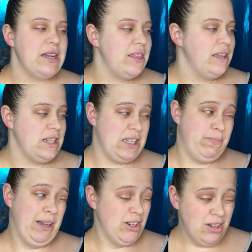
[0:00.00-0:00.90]
anything
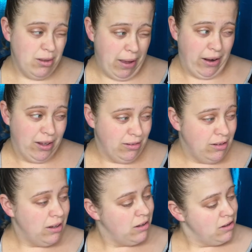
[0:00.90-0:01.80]
special about it.
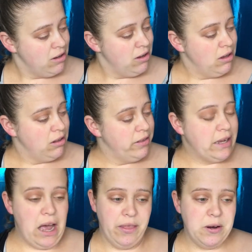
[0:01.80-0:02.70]
The
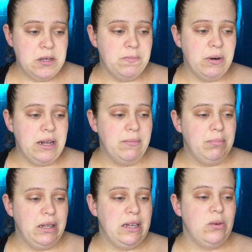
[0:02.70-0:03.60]
colors
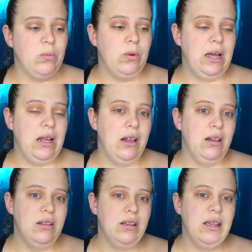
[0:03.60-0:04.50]
blend
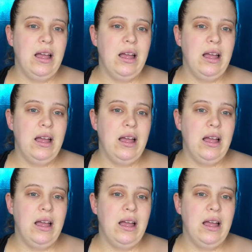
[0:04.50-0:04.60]
well.